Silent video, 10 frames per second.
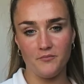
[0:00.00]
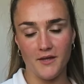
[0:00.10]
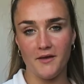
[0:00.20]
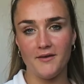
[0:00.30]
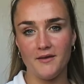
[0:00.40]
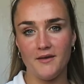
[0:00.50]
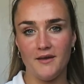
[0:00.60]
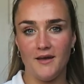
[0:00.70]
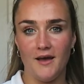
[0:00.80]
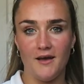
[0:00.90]

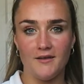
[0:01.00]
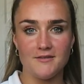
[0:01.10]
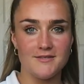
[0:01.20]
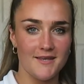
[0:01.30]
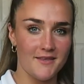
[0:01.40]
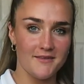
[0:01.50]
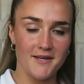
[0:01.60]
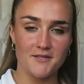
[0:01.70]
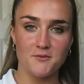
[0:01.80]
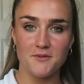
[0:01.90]
yeah, I'll see you in the
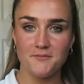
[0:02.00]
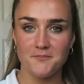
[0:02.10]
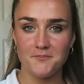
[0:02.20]
next one.